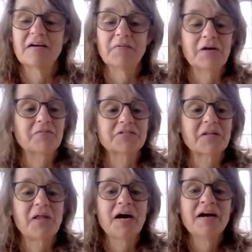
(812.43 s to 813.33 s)
when it was
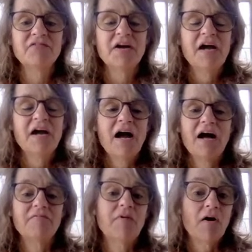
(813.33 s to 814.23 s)
alive.
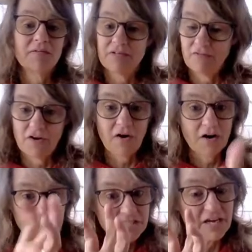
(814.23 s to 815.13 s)
Different
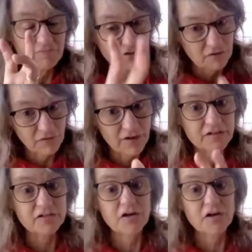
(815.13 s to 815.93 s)
artists have different